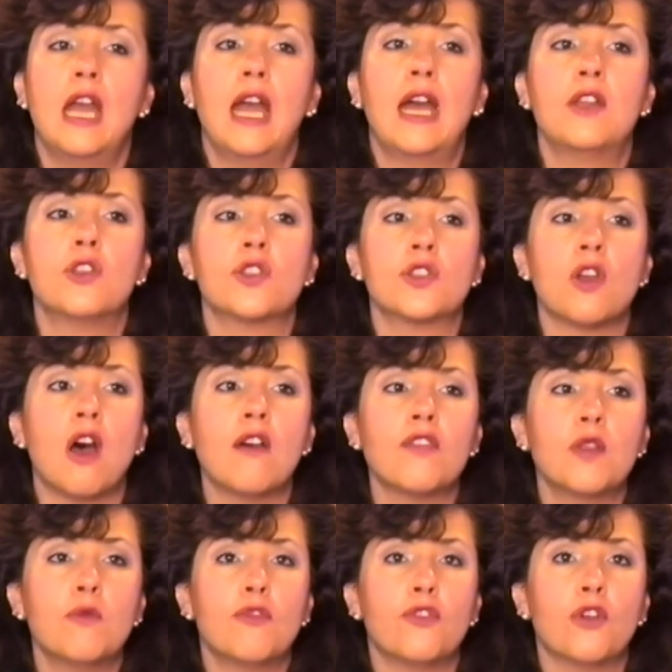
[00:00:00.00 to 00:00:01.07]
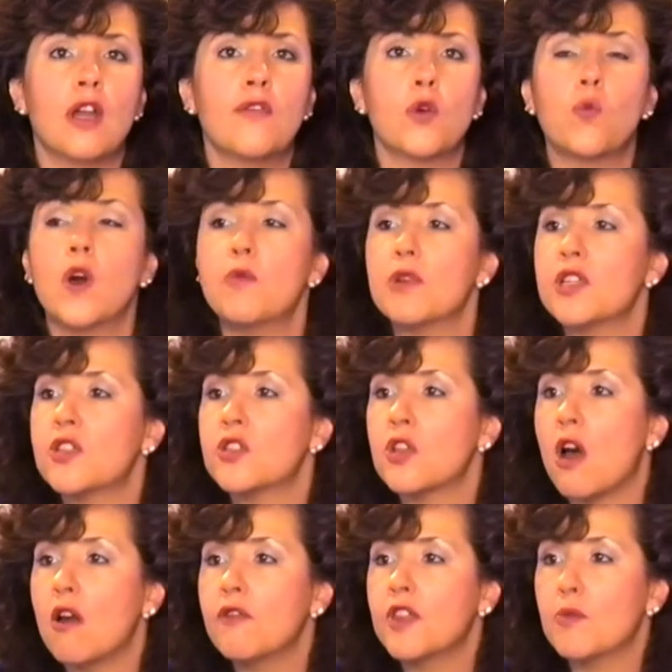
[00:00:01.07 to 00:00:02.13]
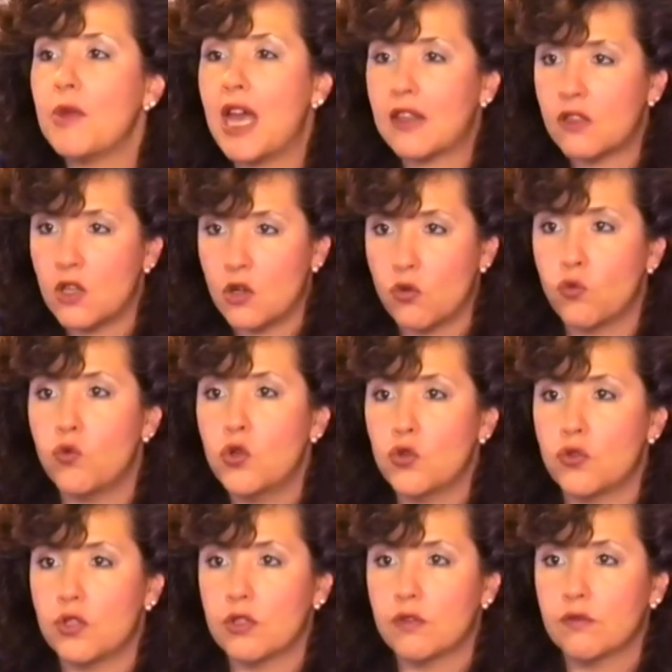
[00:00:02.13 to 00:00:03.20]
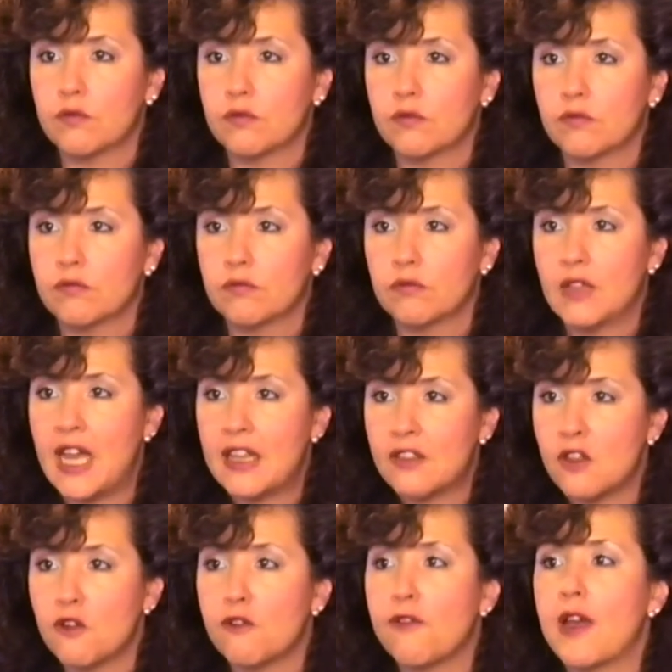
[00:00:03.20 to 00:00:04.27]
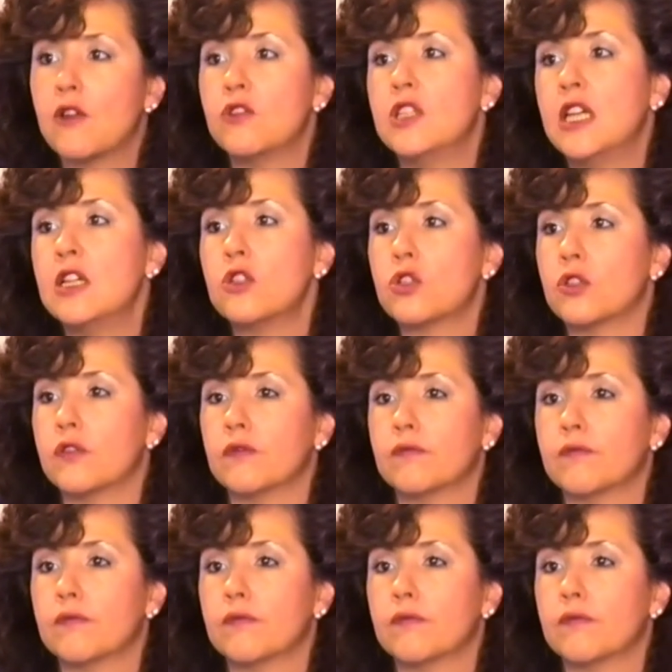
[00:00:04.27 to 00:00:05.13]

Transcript: And to solve them forever, one must solve them at their root, at their foundation.